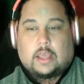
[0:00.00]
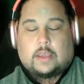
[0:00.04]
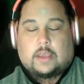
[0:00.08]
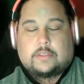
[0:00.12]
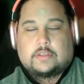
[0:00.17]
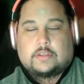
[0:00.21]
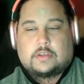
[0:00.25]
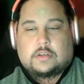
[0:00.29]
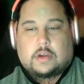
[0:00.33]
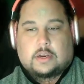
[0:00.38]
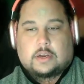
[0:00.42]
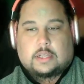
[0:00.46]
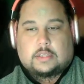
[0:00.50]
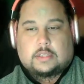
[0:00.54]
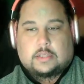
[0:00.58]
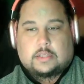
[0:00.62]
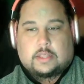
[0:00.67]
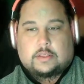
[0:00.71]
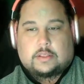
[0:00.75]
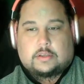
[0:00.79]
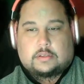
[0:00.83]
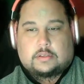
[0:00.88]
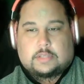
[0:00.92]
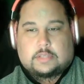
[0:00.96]
The target
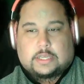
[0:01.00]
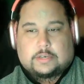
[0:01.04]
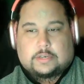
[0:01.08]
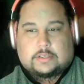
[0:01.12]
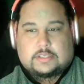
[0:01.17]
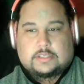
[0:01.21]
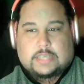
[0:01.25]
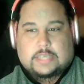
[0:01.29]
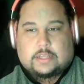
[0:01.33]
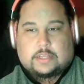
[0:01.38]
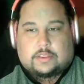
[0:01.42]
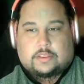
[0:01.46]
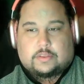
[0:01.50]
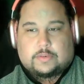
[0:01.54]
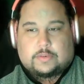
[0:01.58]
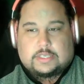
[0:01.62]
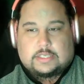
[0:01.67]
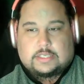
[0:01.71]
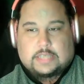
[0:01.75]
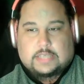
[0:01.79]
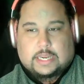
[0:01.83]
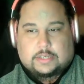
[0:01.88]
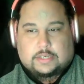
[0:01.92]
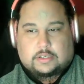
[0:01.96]
letter cited three
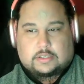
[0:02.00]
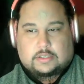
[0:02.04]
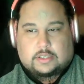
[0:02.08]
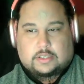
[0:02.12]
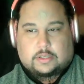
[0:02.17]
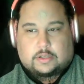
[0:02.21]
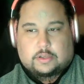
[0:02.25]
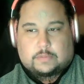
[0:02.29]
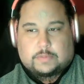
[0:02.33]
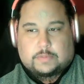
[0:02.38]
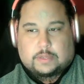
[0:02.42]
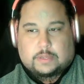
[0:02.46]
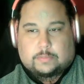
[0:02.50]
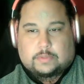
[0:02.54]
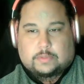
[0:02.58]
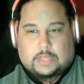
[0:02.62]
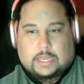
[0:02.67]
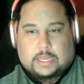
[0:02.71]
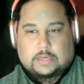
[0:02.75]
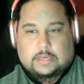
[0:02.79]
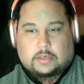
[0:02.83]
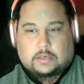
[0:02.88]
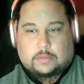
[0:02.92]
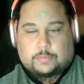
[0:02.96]
statutes that could be
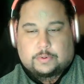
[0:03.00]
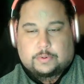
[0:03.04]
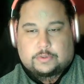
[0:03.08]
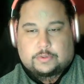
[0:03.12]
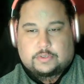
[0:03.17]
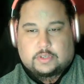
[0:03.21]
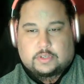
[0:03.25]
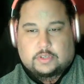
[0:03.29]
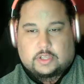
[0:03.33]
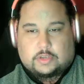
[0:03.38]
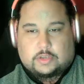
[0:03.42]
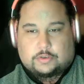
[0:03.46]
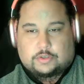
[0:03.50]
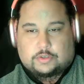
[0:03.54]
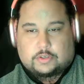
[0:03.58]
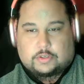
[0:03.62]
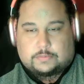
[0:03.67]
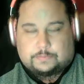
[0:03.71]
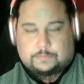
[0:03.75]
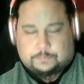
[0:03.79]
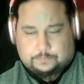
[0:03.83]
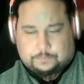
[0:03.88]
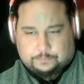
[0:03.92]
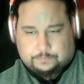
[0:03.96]
applied in a
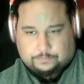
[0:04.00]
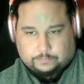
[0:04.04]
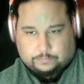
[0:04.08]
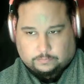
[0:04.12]
persecution